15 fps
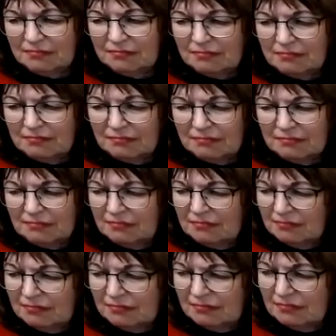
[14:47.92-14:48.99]

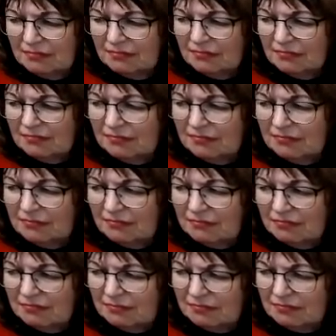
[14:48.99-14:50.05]

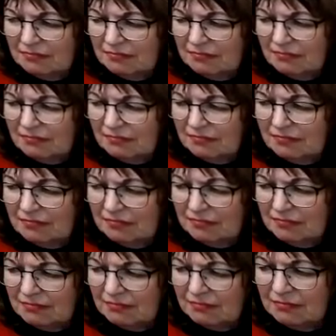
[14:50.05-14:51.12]

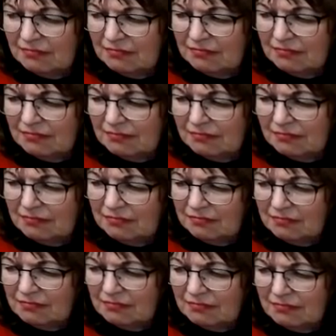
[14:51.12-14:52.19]

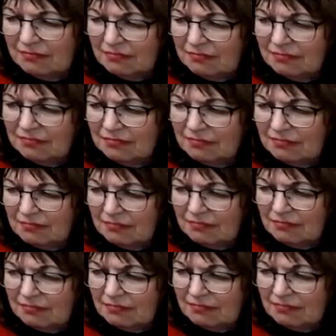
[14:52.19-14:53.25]

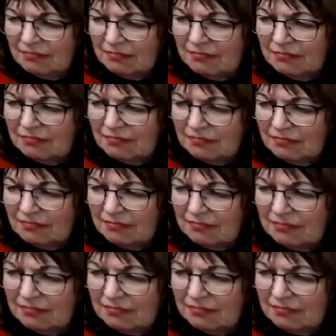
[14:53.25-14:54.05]
(not speaking)